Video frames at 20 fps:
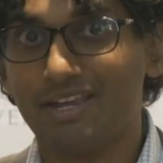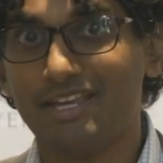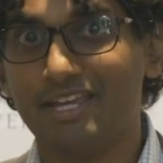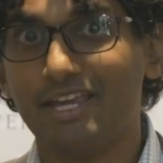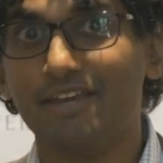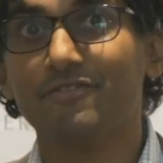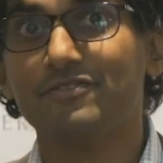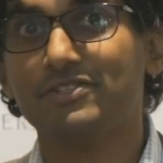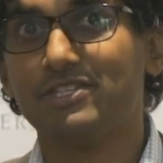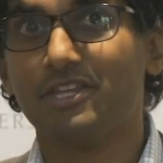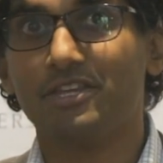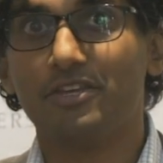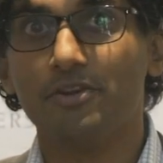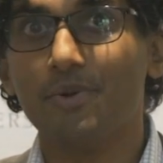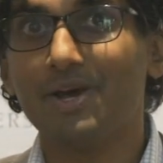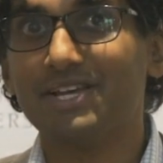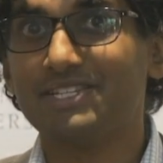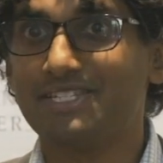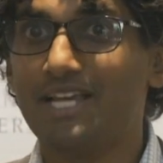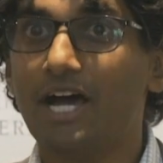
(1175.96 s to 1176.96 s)
gives the
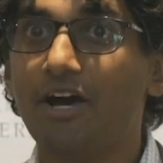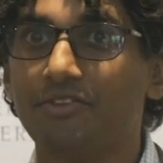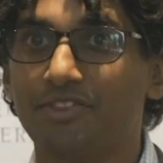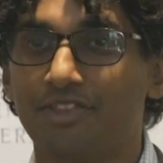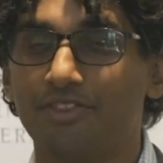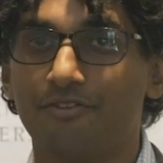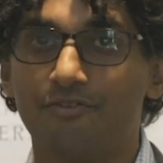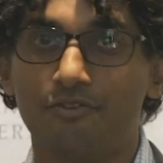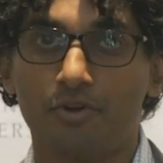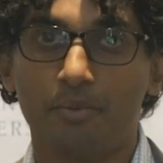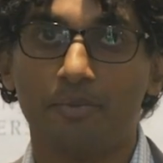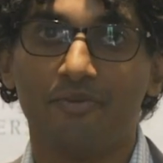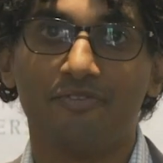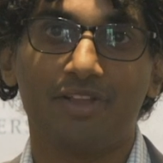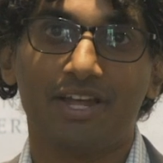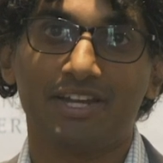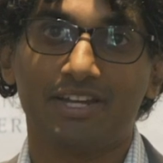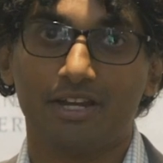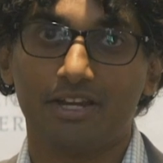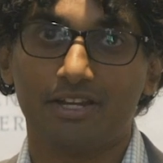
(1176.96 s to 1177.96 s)
U.S. South in the form
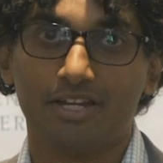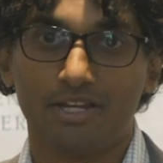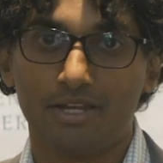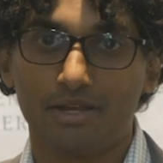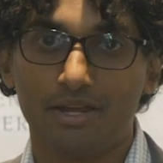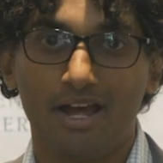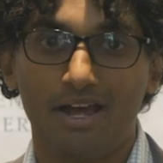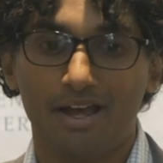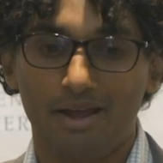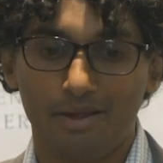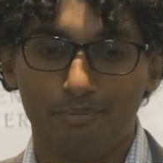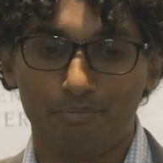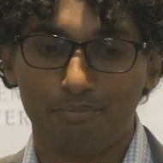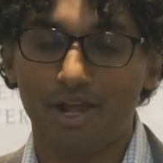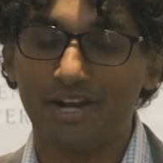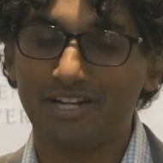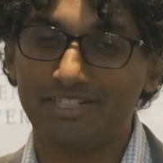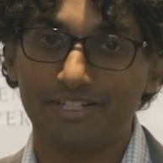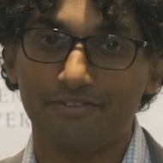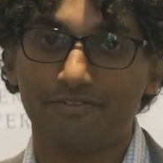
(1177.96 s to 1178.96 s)
of like a
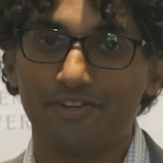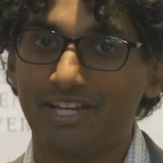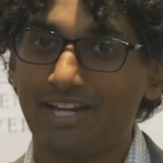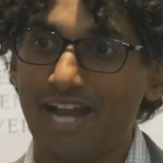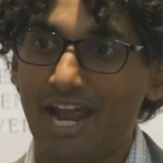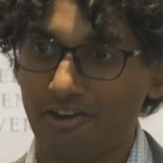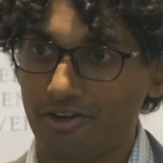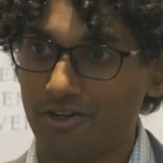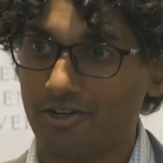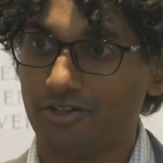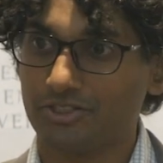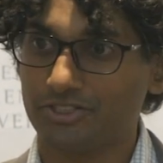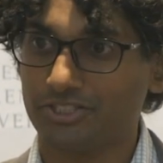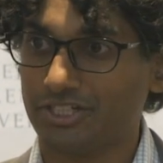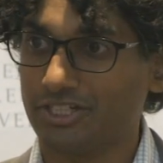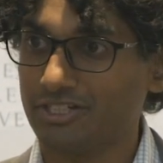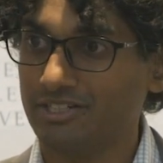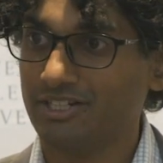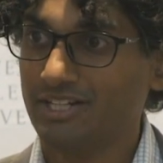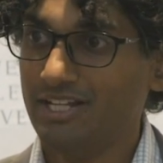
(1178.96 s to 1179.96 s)
productivity in
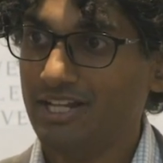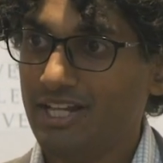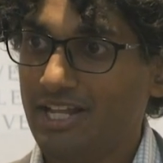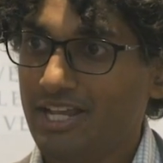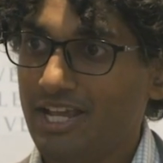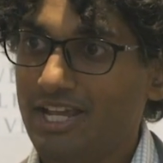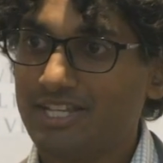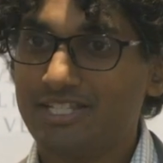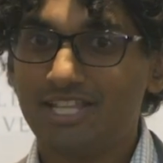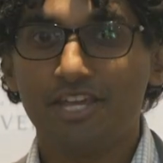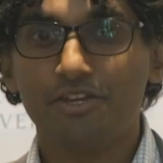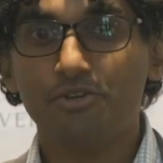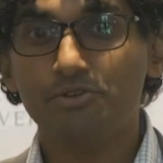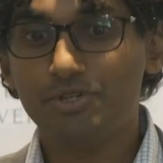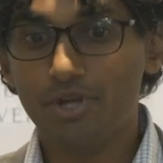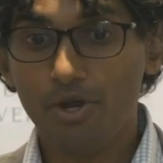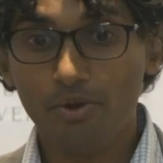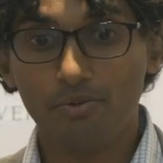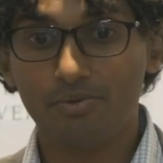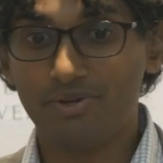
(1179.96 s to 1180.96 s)
agriculture, is that you
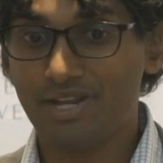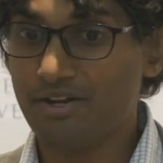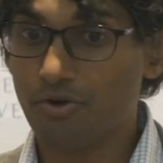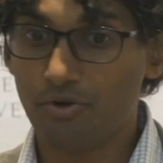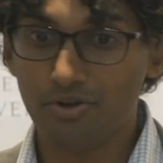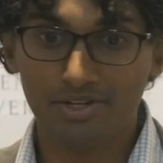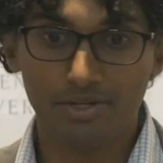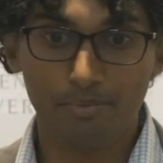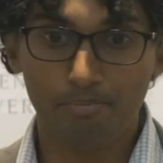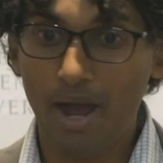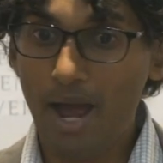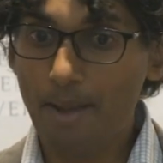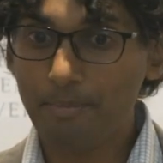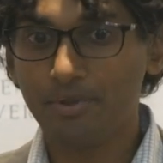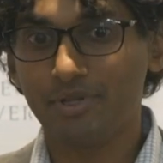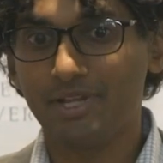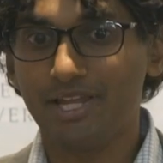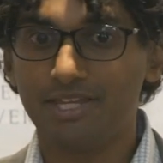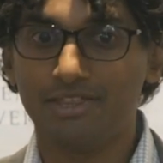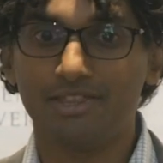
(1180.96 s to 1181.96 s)
don't, in order to
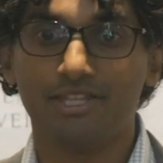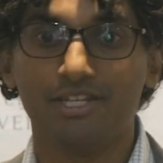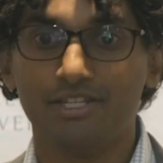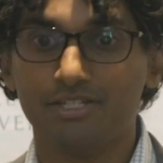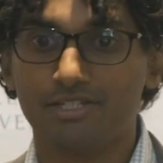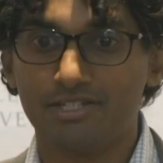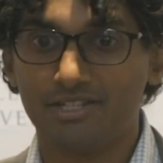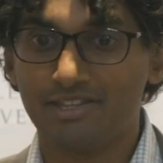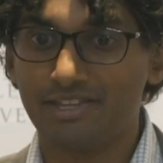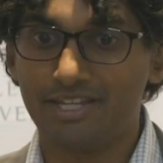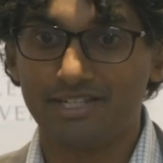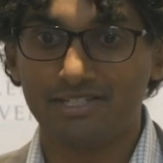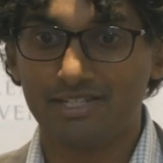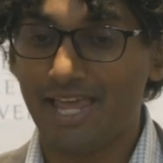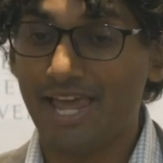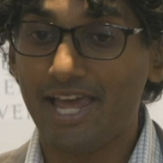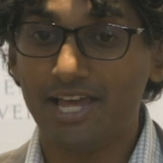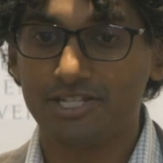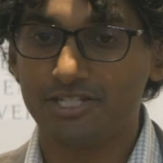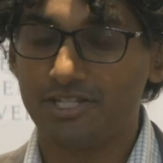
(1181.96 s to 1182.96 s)
populate these
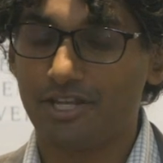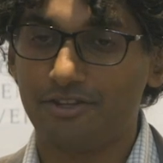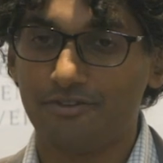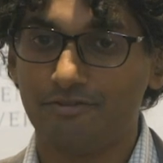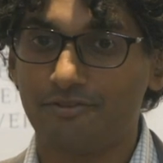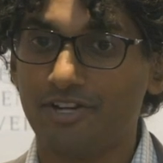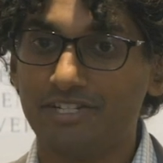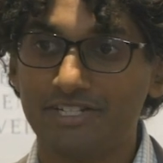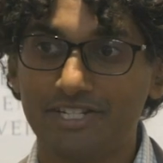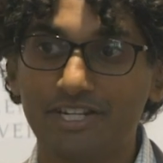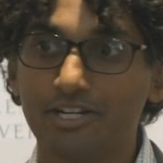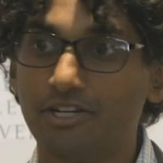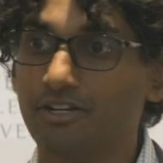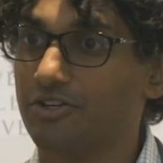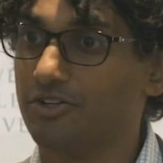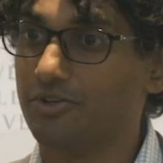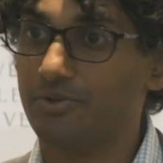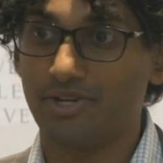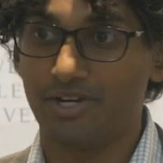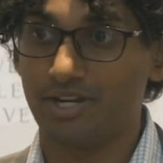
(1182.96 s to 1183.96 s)
lands on the
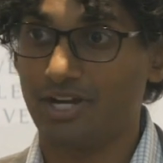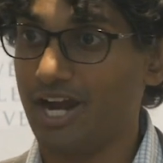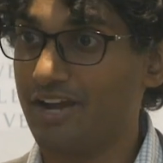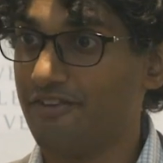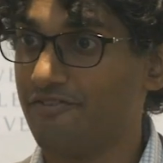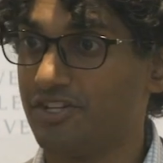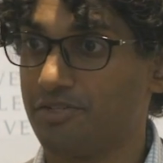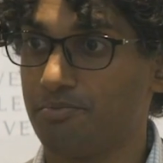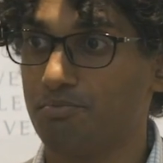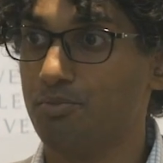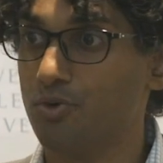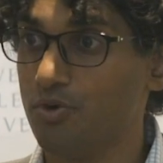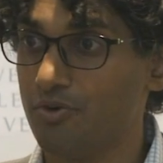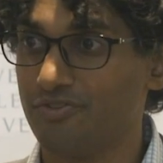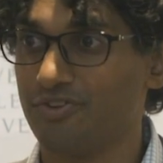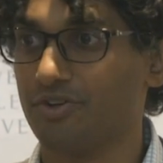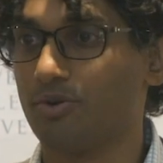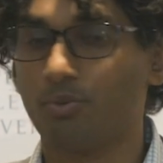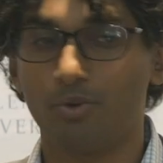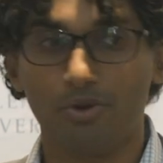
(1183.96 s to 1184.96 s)
frontier, you can kind of just
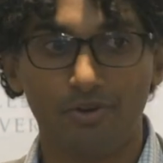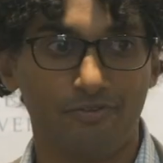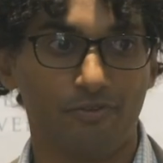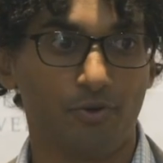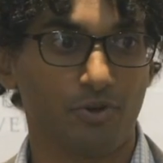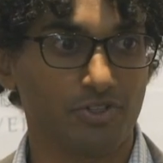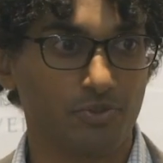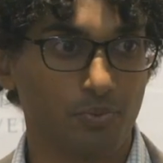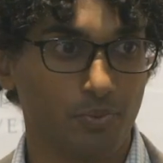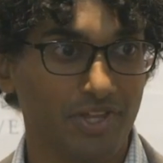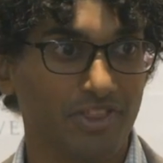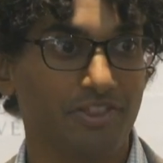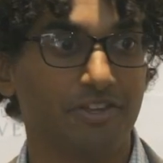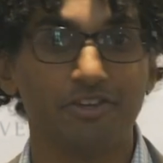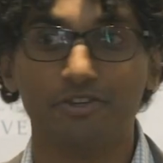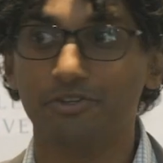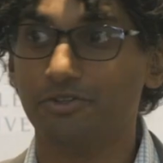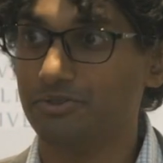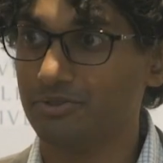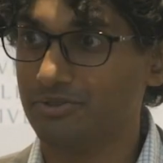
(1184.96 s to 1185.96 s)
move your workforce with
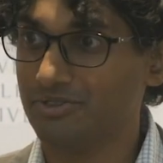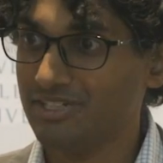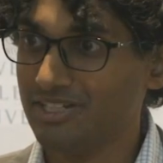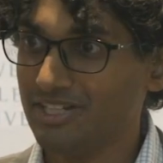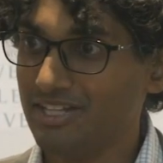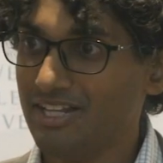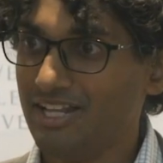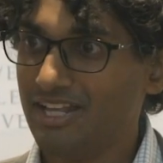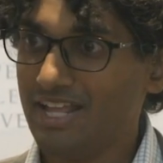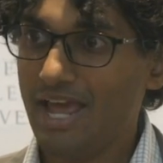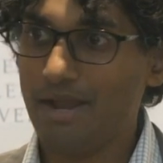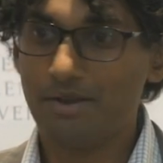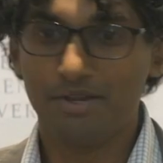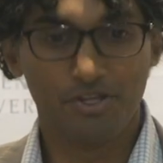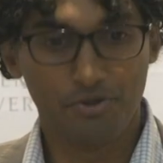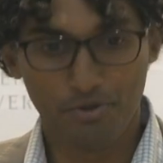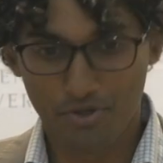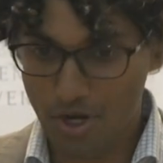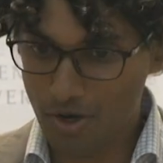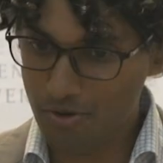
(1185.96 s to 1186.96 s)
you.
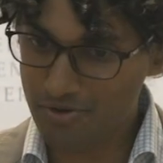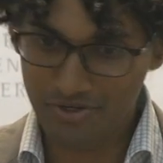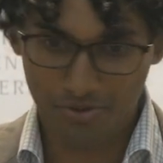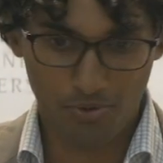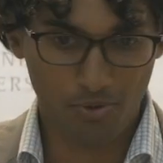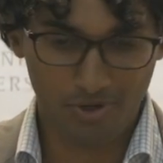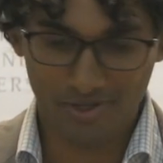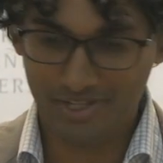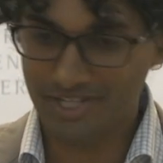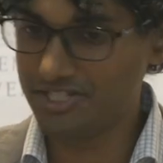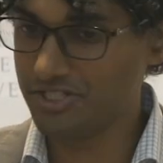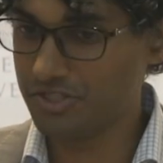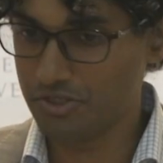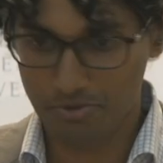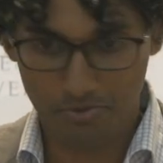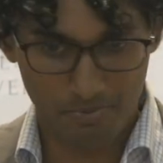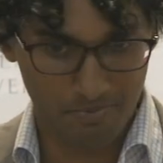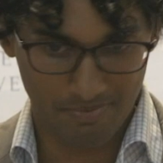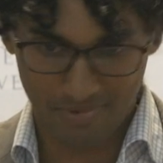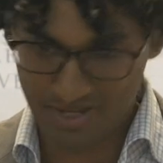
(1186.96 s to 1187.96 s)
And you go to New Orleans,
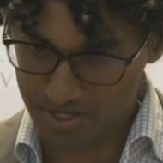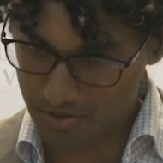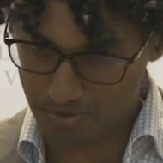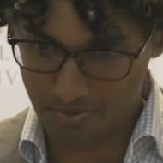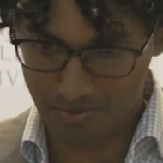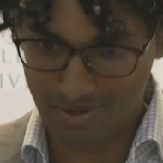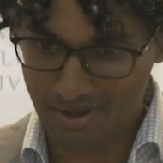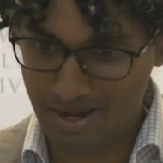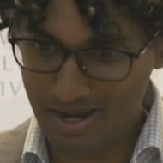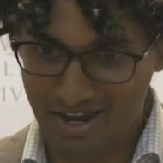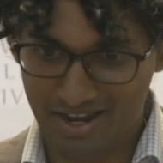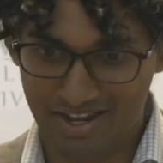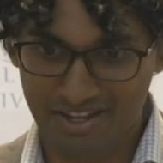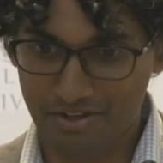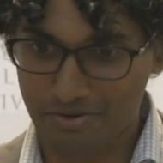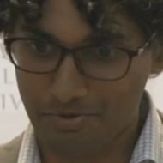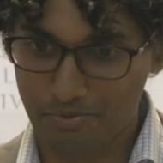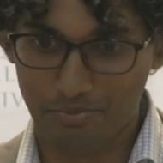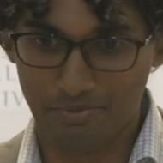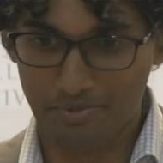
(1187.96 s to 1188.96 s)
you
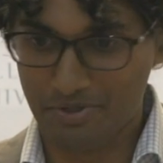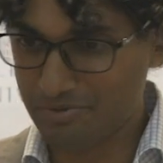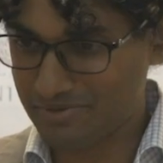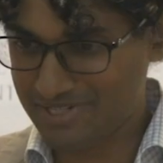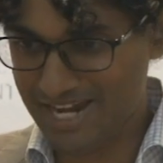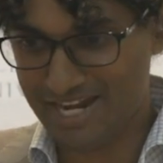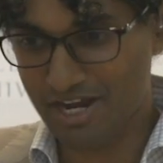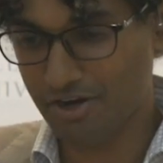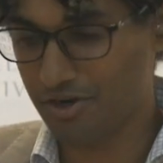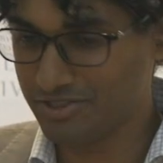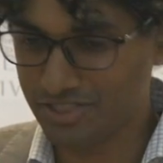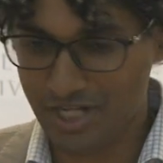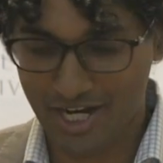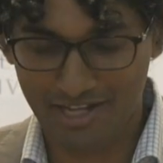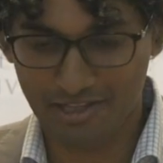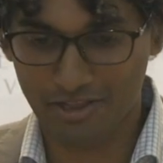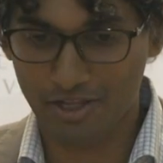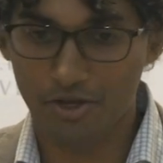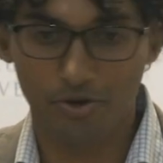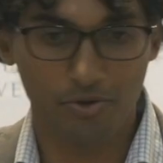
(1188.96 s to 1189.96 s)
take out a
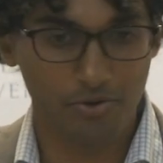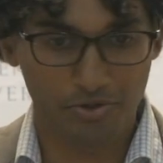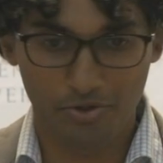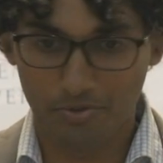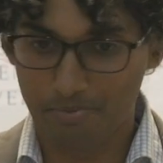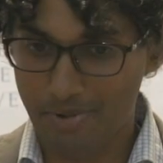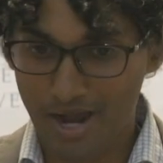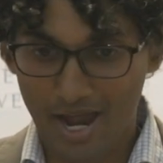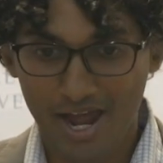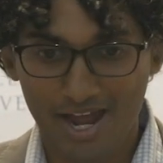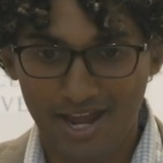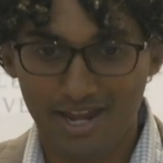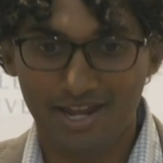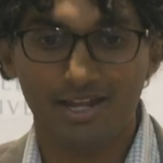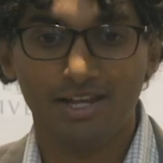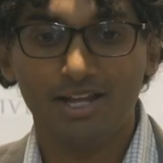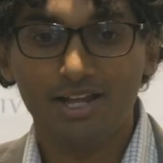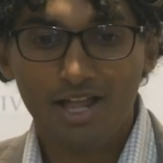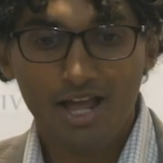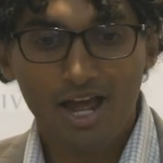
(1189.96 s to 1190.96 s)
giant loan, you
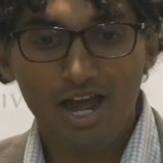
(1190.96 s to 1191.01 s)
buy